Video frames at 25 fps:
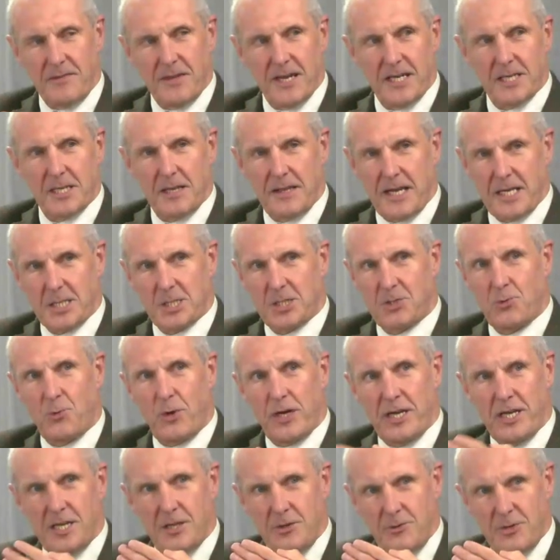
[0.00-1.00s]
That, that's the
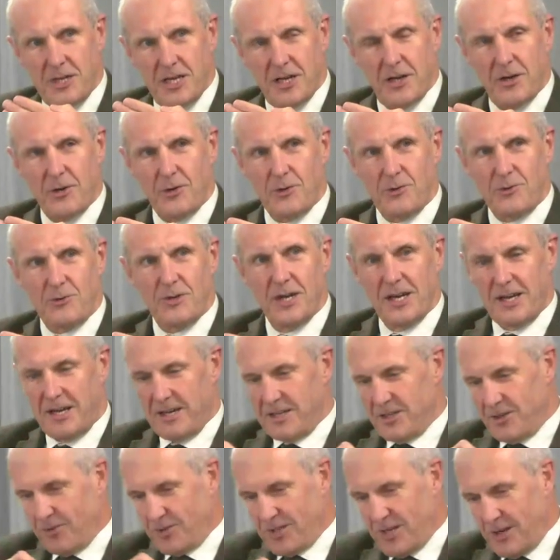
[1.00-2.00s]
way you know
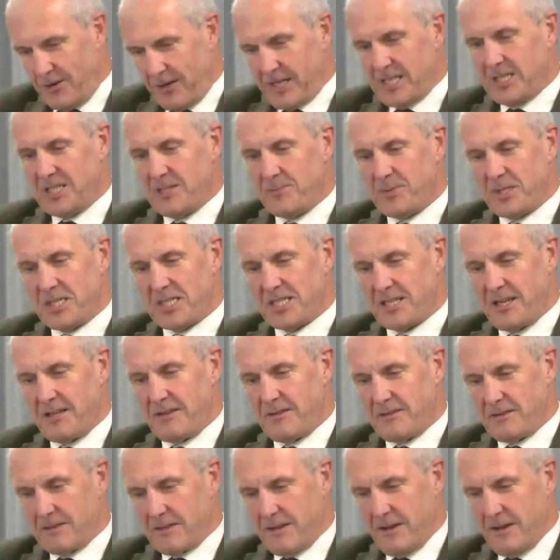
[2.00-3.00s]
you're 90%